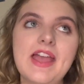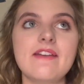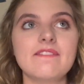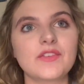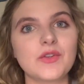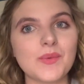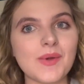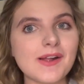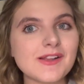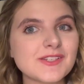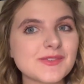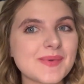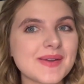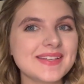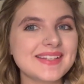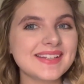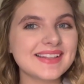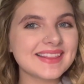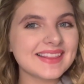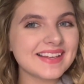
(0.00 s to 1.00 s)
you watched my
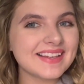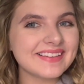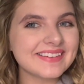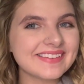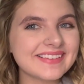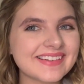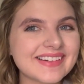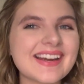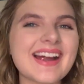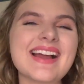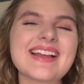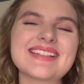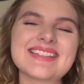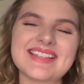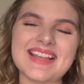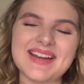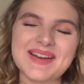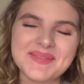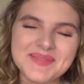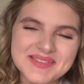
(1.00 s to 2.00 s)
declutter, I
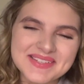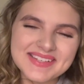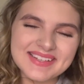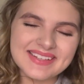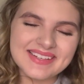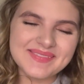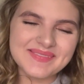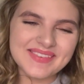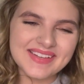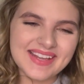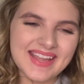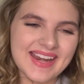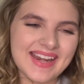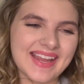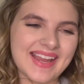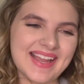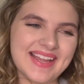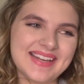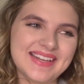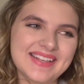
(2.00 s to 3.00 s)
said I wasn't going to be
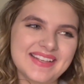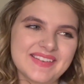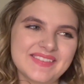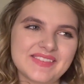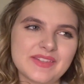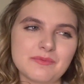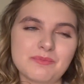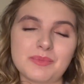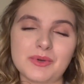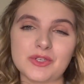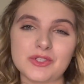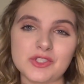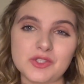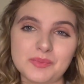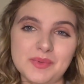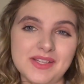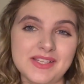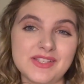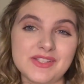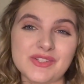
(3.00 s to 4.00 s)
getting any of the purse
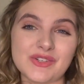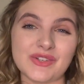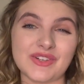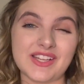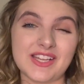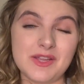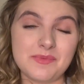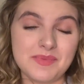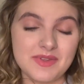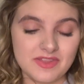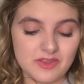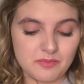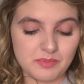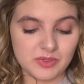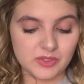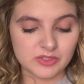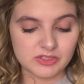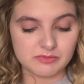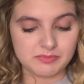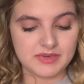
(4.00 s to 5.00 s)
pins or keeping the
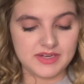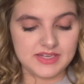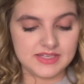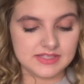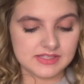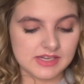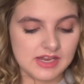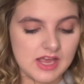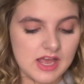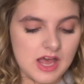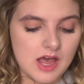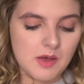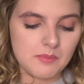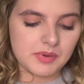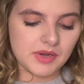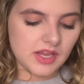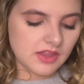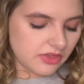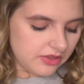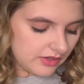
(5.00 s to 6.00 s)
purse pins,
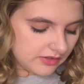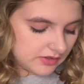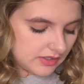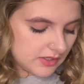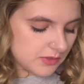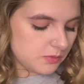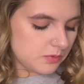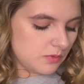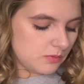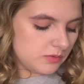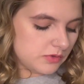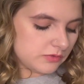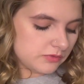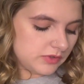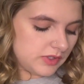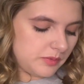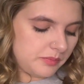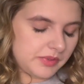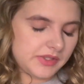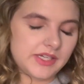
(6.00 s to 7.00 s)
but I thought this one was
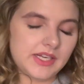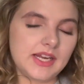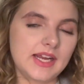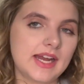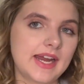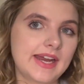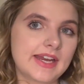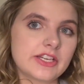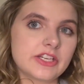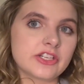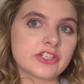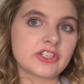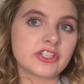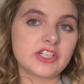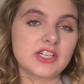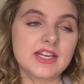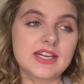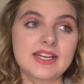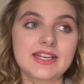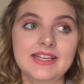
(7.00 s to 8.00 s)
really pretty and
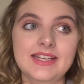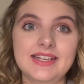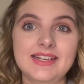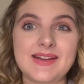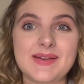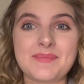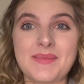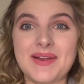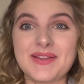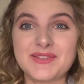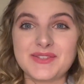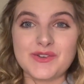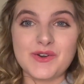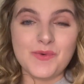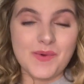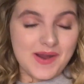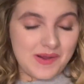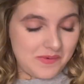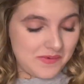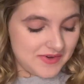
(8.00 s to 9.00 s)
she needed my Snow
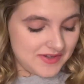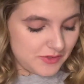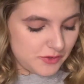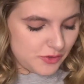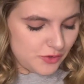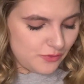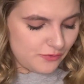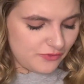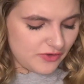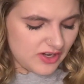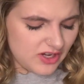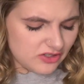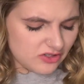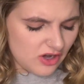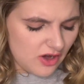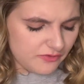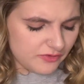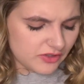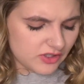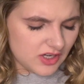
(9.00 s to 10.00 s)
White one to finish
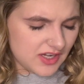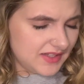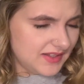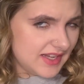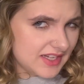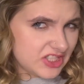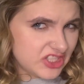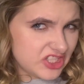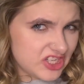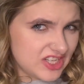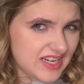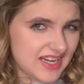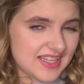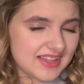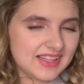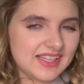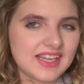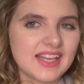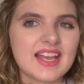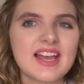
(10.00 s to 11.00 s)
off her collection, I
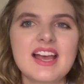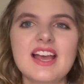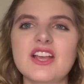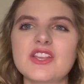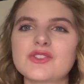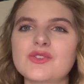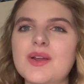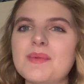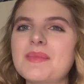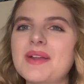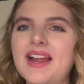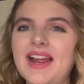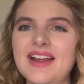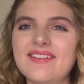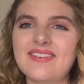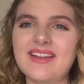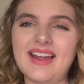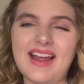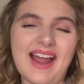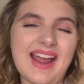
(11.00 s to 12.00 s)
think. So I'm like,
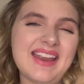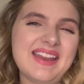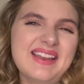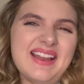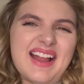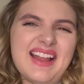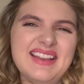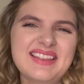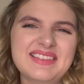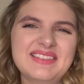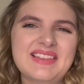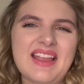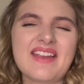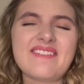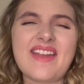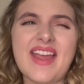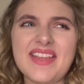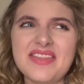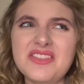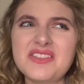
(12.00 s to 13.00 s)
I've, I, I, I've
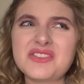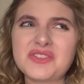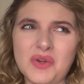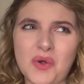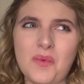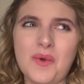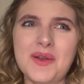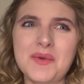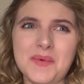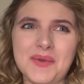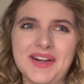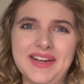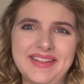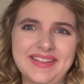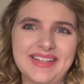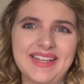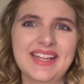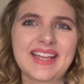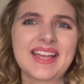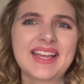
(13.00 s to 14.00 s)
had the Snow White one, I
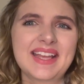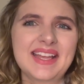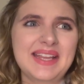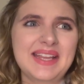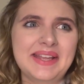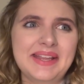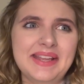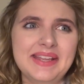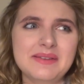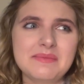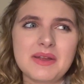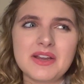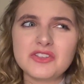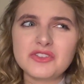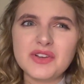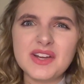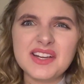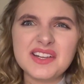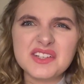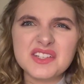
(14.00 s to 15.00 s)
think, in my
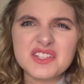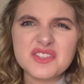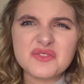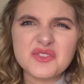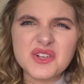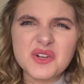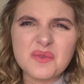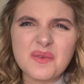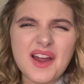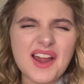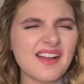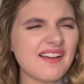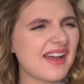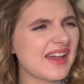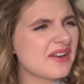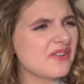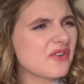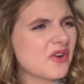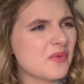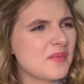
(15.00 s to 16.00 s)
traders for a while. I
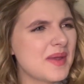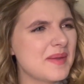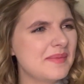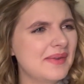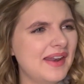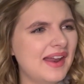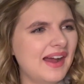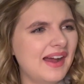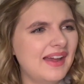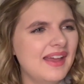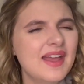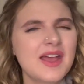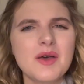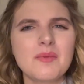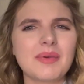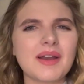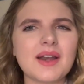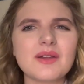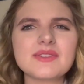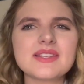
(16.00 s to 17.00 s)
don't know, maybe not.
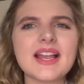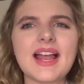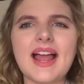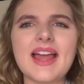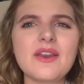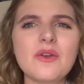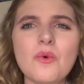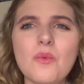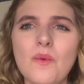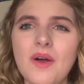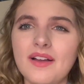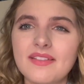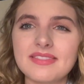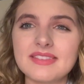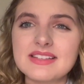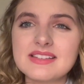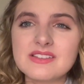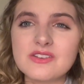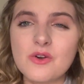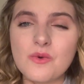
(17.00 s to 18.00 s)
But I was like, I don't want
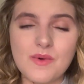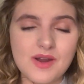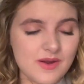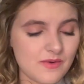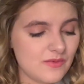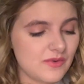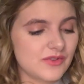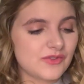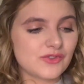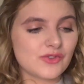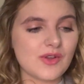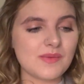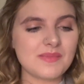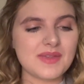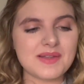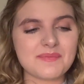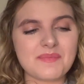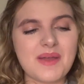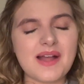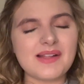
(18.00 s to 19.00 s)
the Snow White one. So I'm
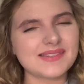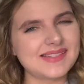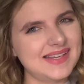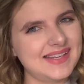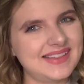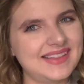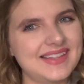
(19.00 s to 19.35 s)
like, I'll take